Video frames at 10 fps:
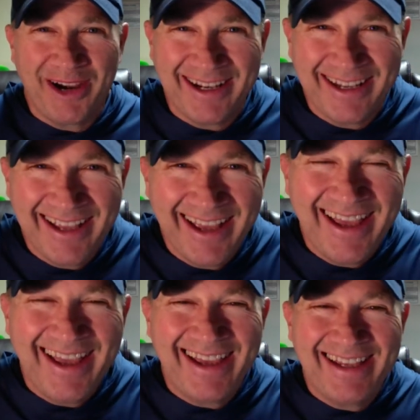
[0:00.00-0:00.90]
and
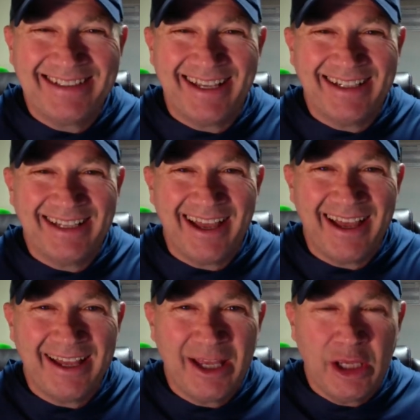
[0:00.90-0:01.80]
he said,
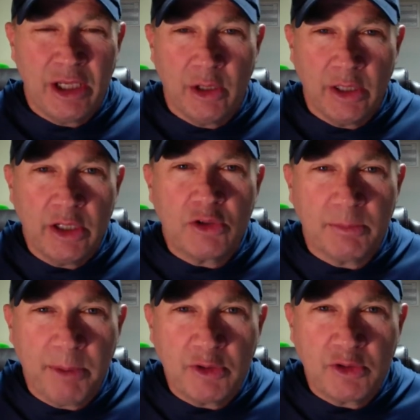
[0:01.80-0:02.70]
uh, "Well, you're
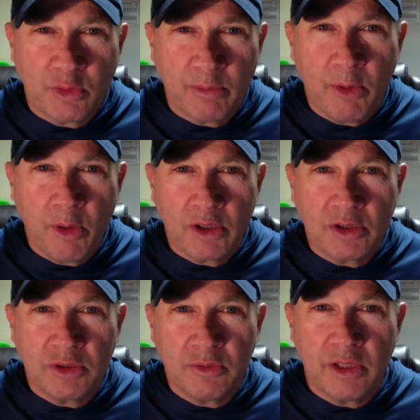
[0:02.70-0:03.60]
supposed to
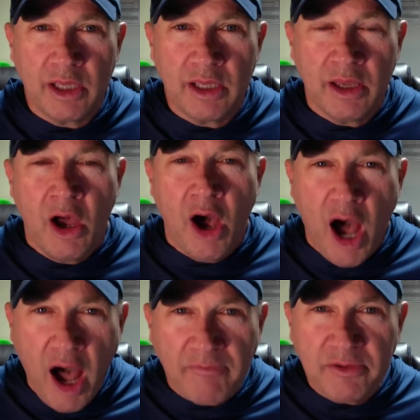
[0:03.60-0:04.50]
report to the
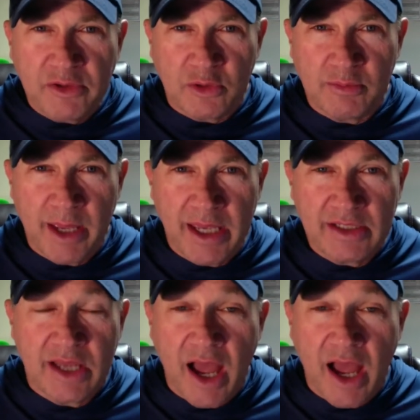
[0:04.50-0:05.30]
officers' mess."